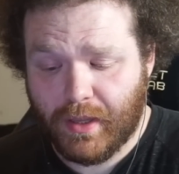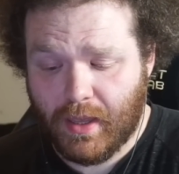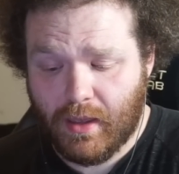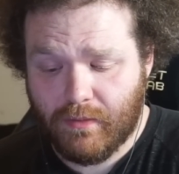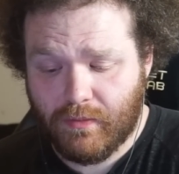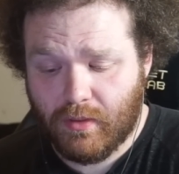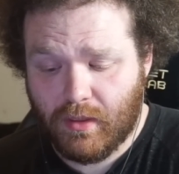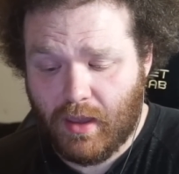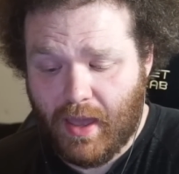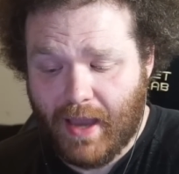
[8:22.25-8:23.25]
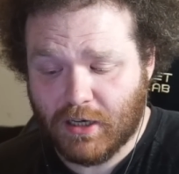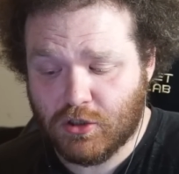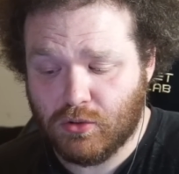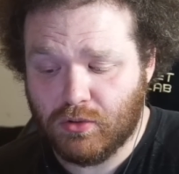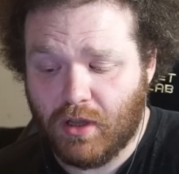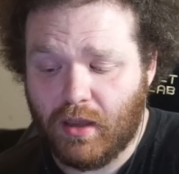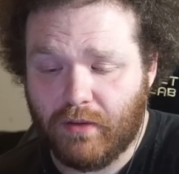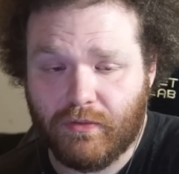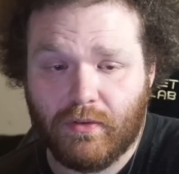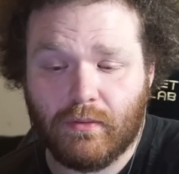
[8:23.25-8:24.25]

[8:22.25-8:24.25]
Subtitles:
have the actual knife.